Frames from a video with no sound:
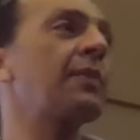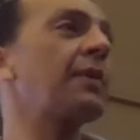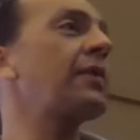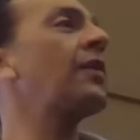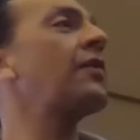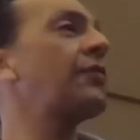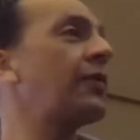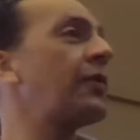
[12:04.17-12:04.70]
no
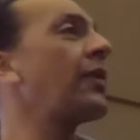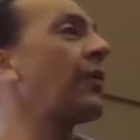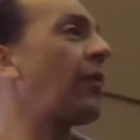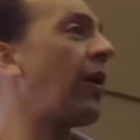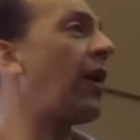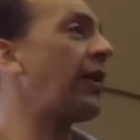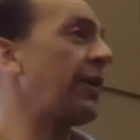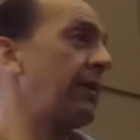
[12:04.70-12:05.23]
food or
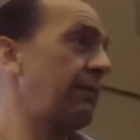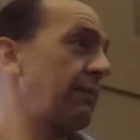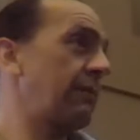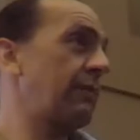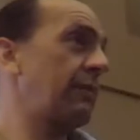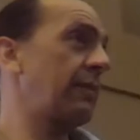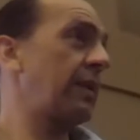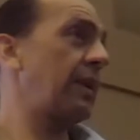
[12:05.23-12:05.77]
water.
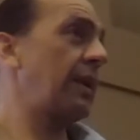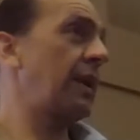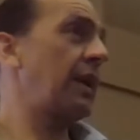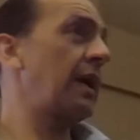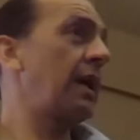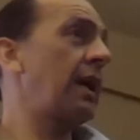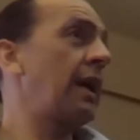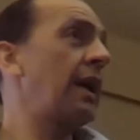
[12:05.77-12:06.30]

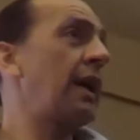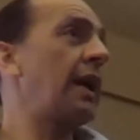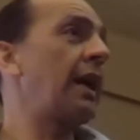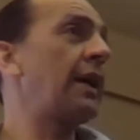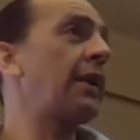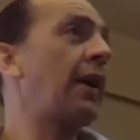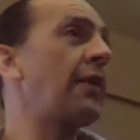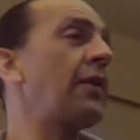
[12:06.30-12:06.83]

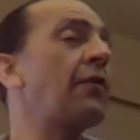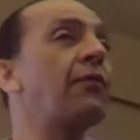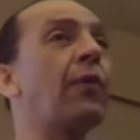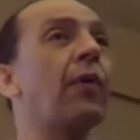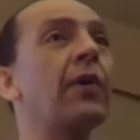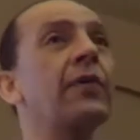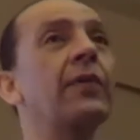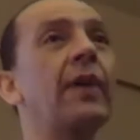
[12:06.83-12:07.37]
And on the
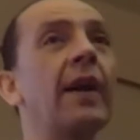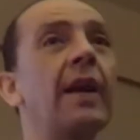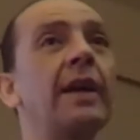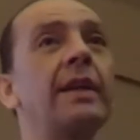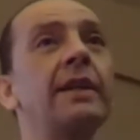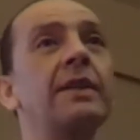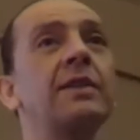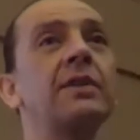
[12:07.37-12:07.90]
fourth day,
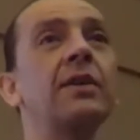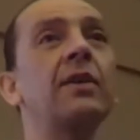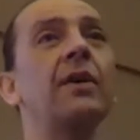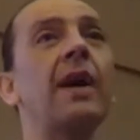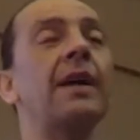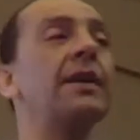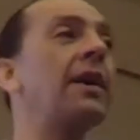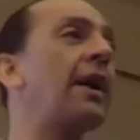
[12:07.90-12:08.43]
he still
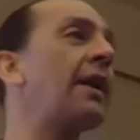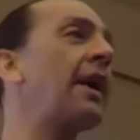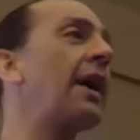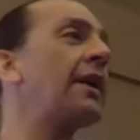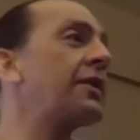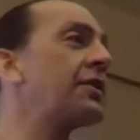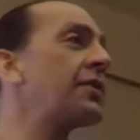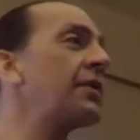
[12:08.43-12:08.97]
had not had
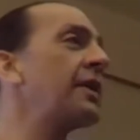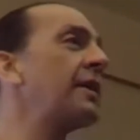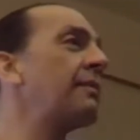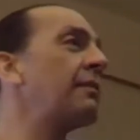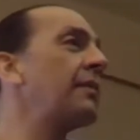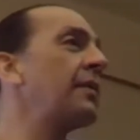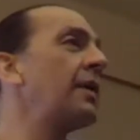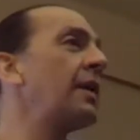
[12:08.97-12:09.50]
a dream.